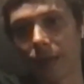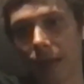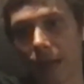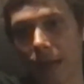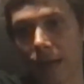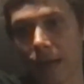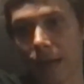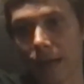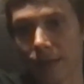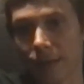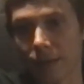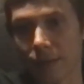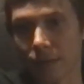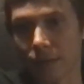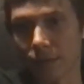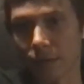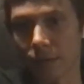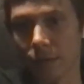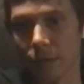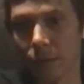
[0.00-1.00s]
as
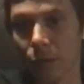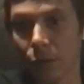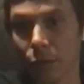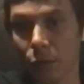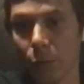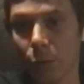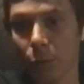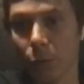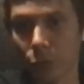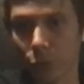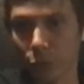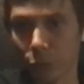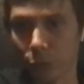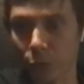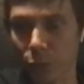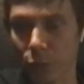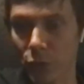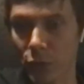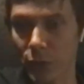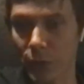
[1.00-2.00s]
an open source
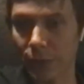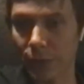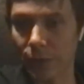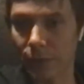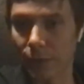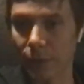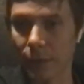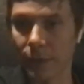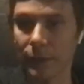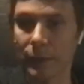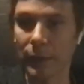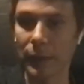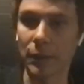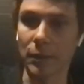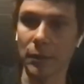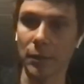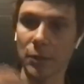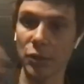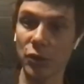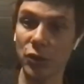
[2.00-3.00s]
project and
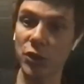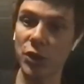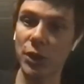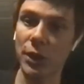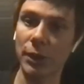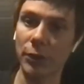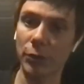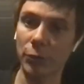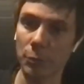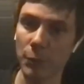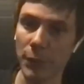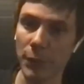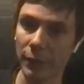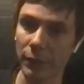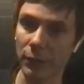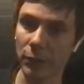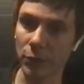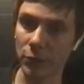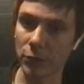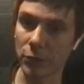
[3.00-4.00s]
then share the
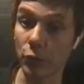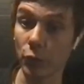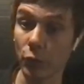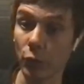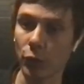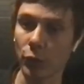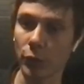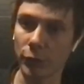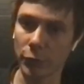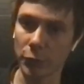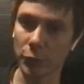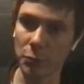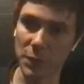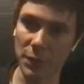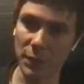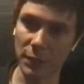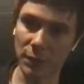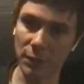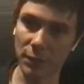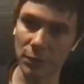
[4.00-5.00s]
maintenance, the load of the
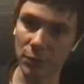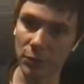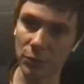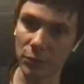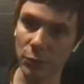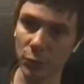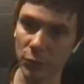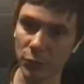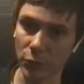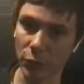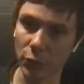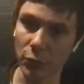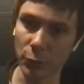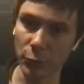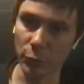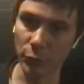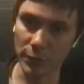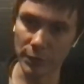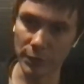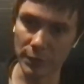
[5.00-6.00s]
maintenance with the
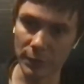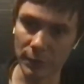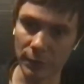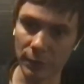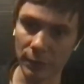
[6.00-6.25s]
community.